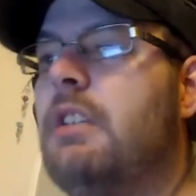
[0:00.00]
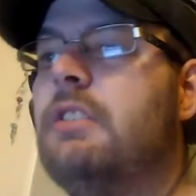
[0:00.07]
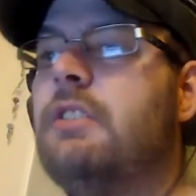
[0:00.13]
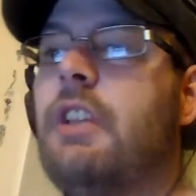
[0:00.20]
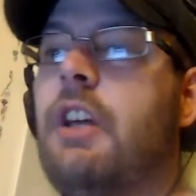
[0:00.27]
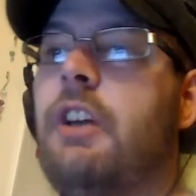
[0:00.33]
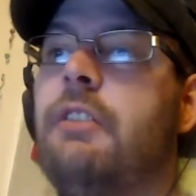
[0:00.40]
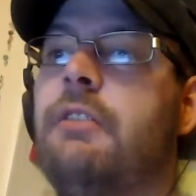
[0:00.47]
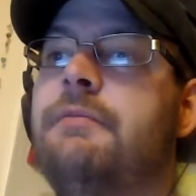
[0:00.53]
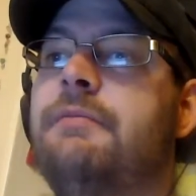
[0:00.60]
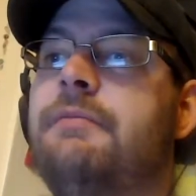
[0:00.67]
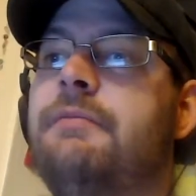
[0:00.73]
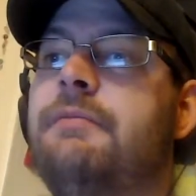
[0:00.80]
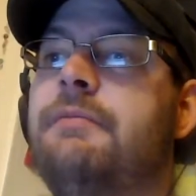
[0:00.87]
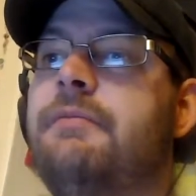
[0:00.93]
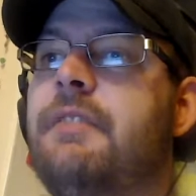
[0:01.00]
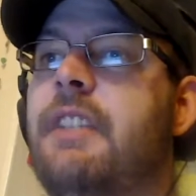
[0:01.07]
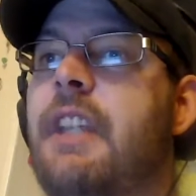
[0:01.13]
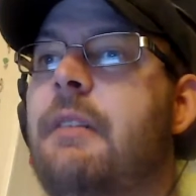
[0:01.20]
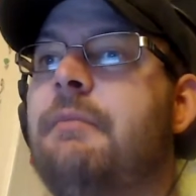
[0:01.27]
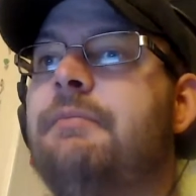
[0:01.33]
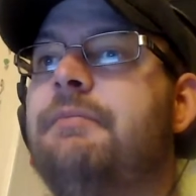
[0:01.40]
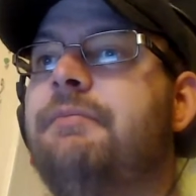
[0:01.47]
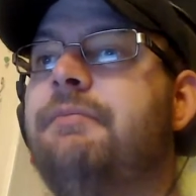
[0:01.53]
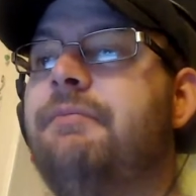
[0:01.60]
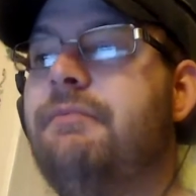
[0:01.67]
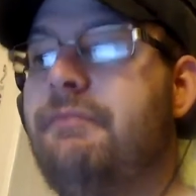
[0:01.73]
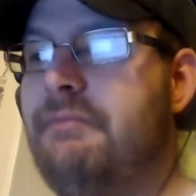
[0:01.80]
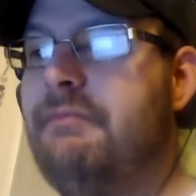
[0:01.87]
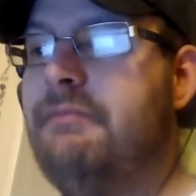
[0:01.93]
So yeah,
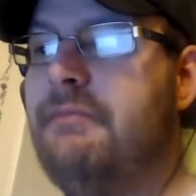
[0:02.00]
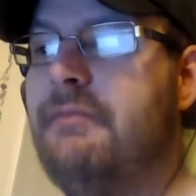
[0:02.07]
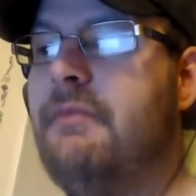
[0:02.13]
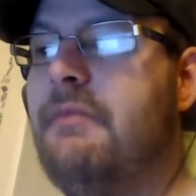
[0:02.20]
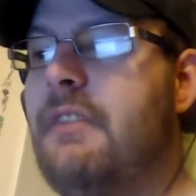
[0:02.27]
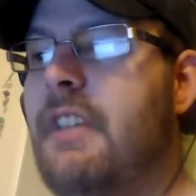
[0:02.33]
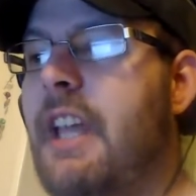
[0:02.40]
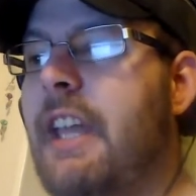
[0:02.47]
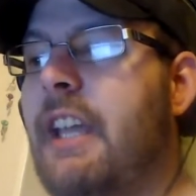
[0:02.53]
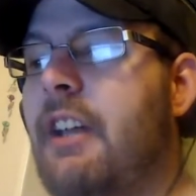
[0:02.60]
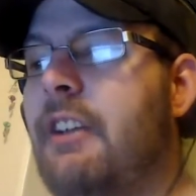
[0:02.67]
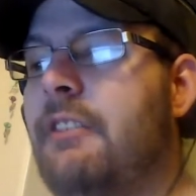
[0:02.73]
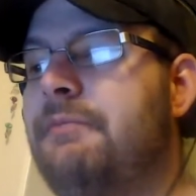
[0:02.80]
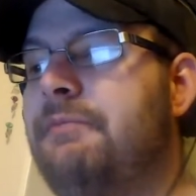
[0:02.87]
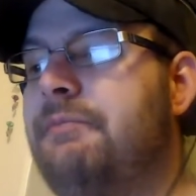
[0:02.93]
there you go.